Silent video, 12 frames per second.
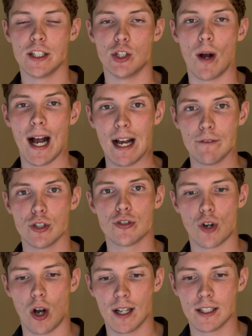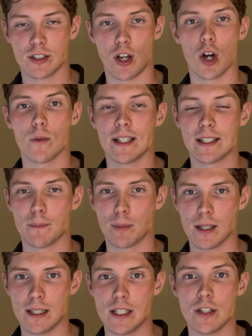You'll have your drawings already
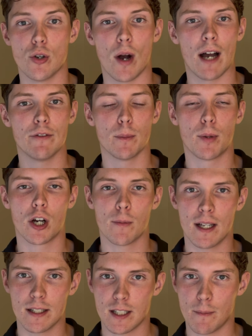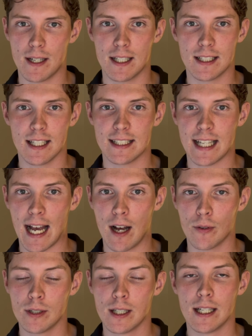complete. You'll have your permit submitted to the
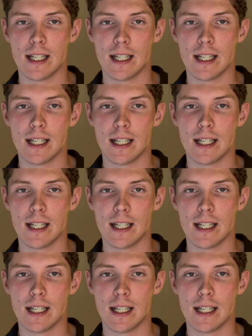town.